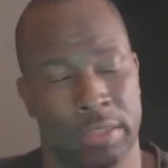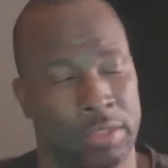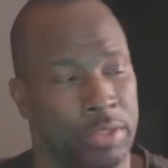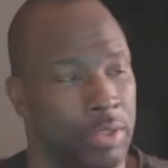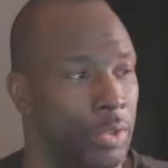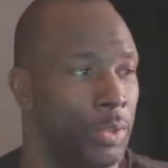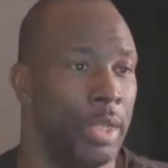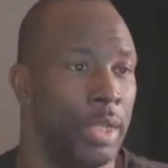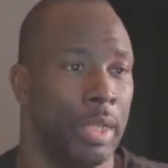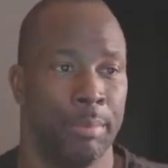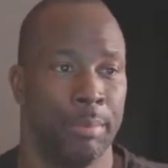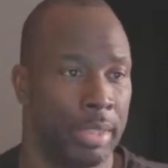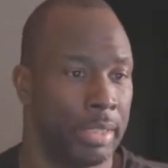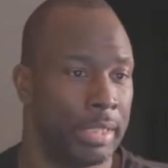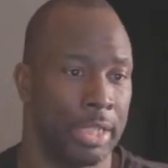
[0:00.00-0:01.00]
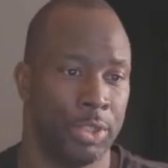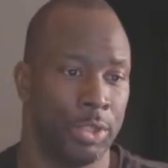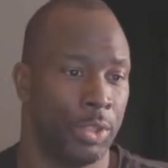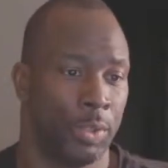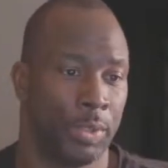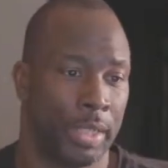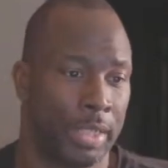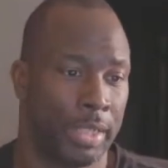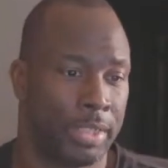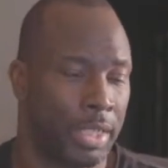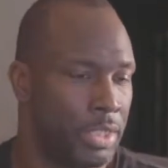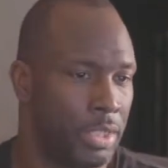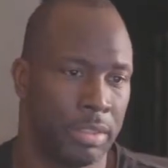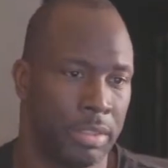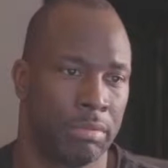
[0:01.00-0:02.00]
So, being that you don't got to
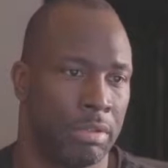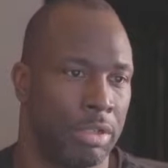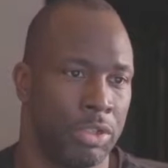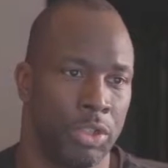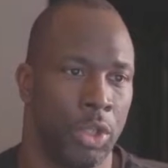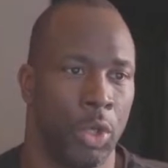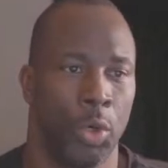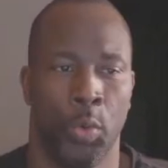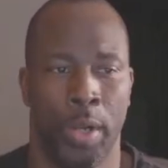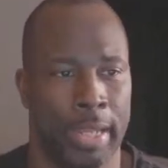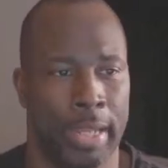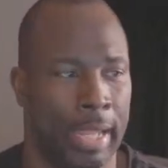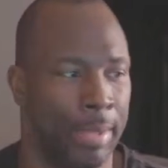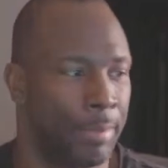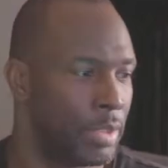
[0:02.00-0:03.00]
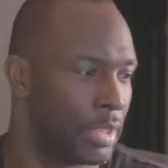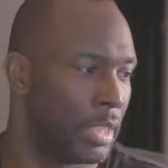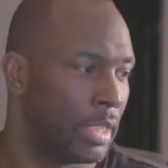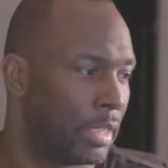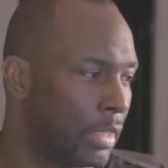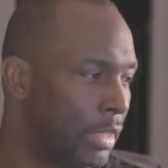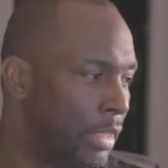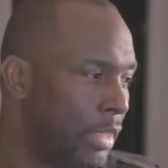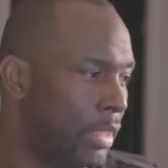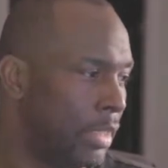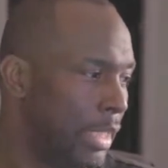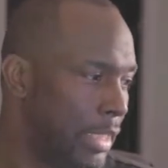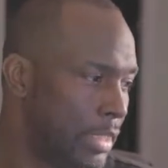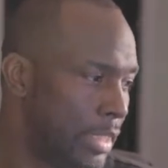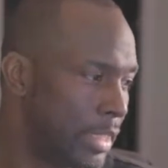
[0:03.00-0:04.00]
touch it, there's no way Amazon
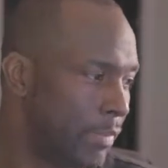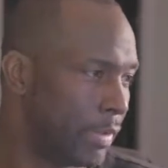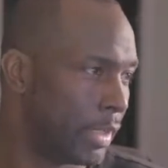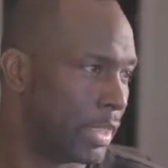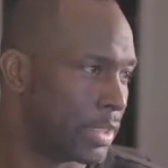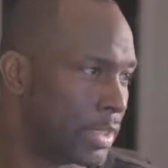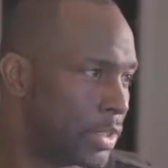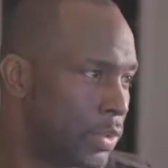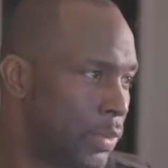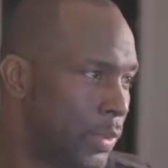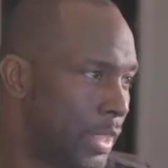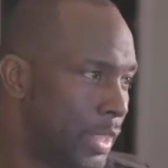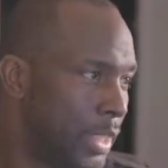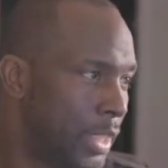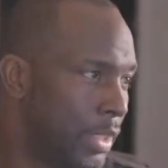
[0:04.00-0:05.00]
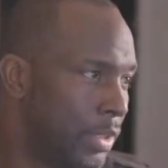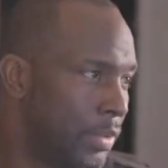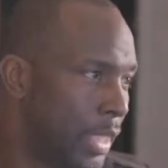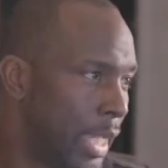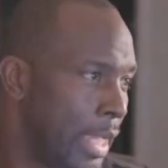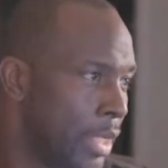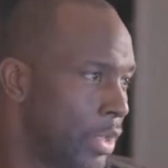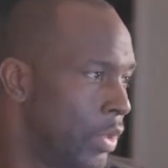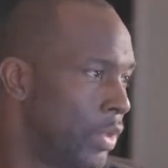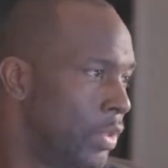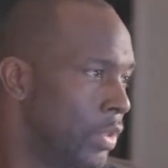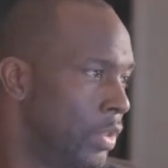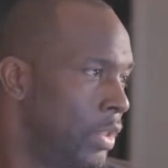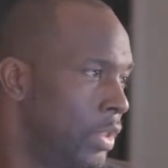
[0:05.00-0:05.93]
is giving us a sweet deal at all.